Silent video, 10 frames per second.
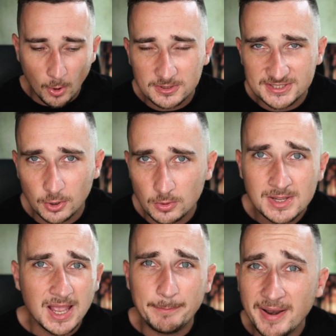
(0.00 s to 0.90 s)
Also,
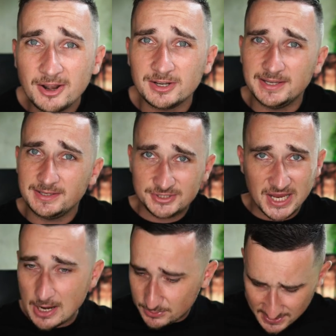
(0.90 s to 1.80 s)
apparently,
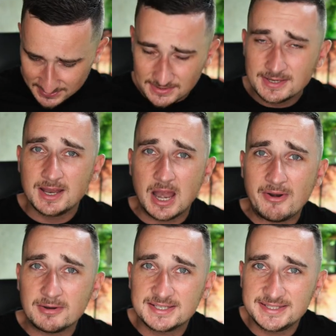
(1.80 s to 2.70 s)
check out this
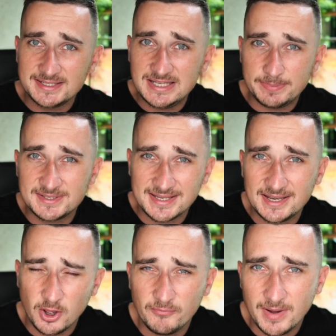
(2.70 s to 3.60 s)
around
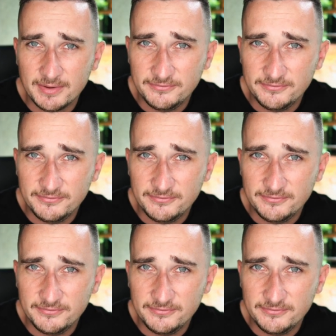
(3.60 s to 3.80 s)
60% of my